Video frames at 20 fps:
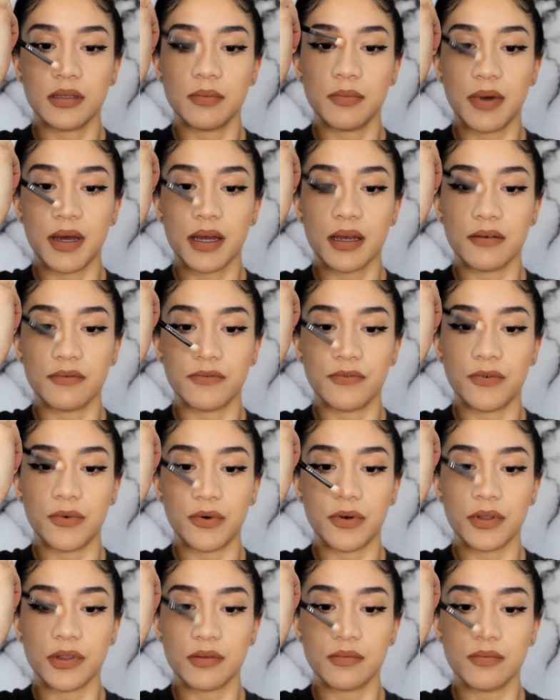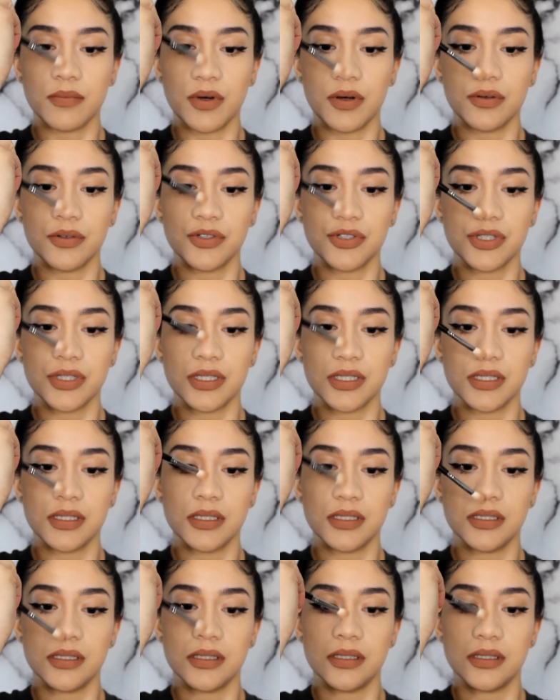back and forth
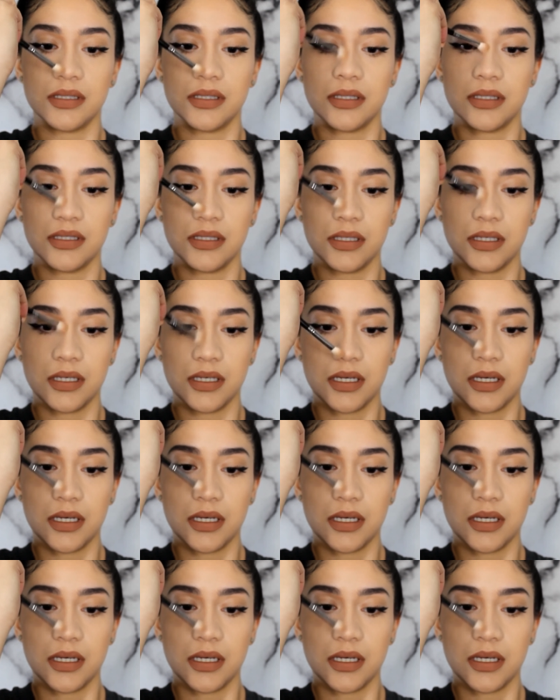motions